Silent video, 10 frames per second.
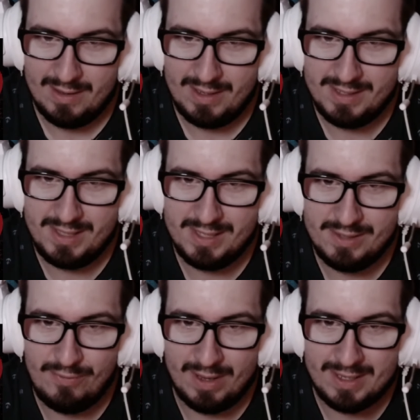Is
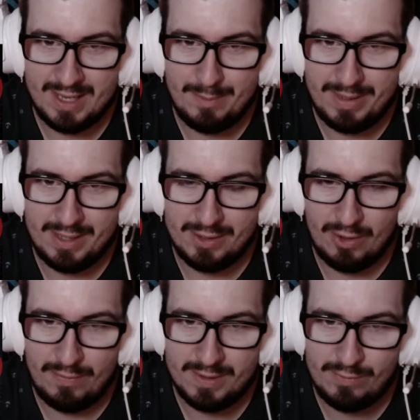this one gonna be the
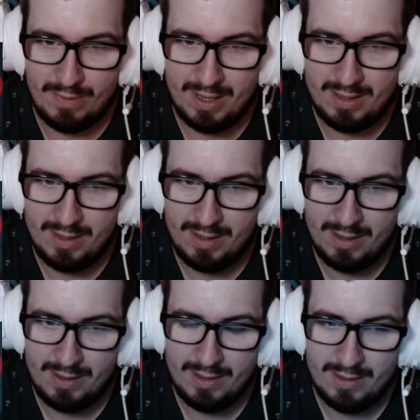toughest one?
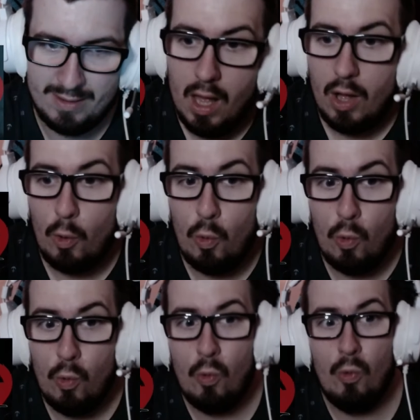
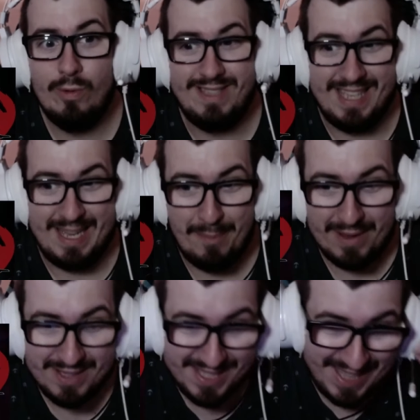Ooh,
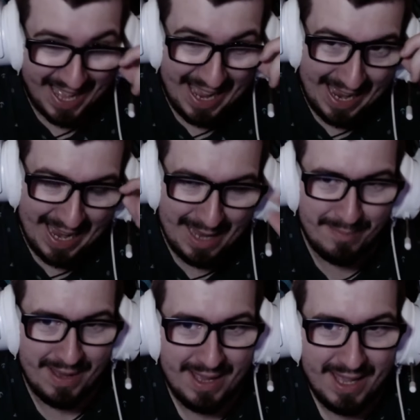demon's
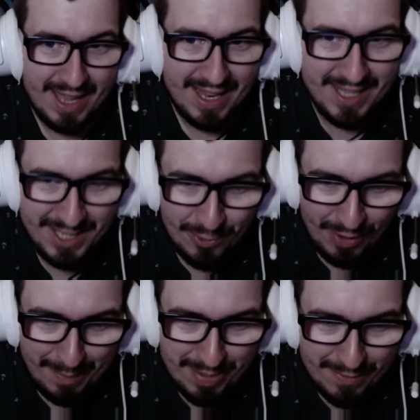time. New
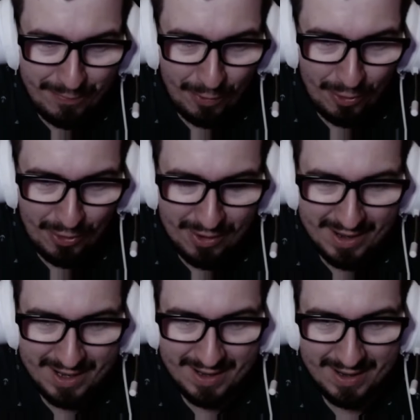upper
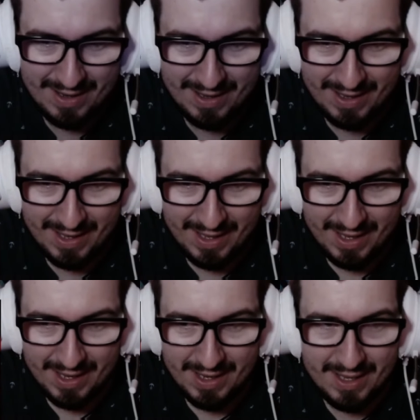four.
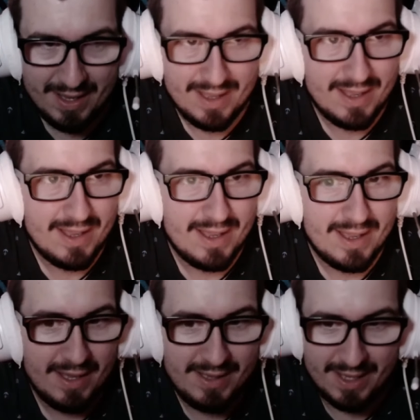
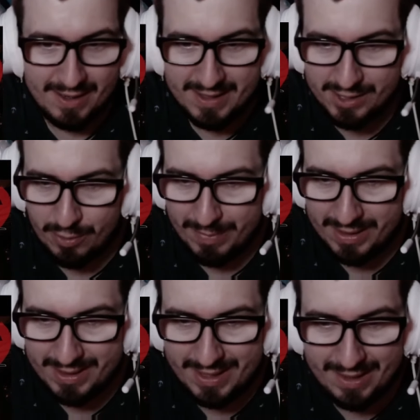The
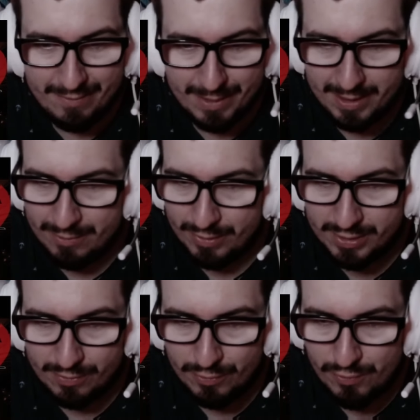instrument demon who is
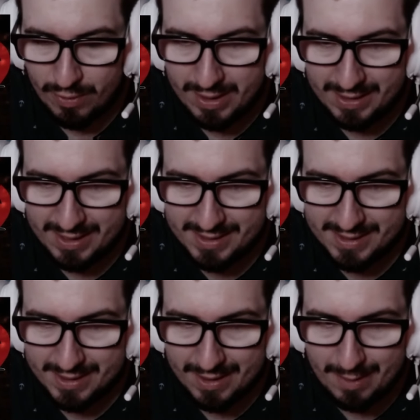controlling
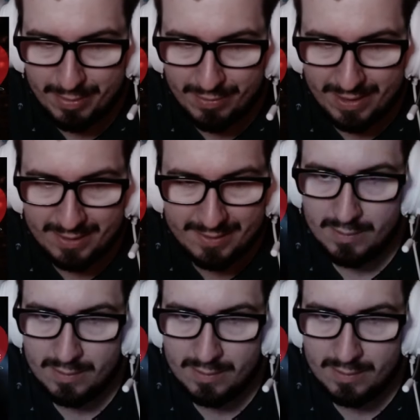this labyrinth.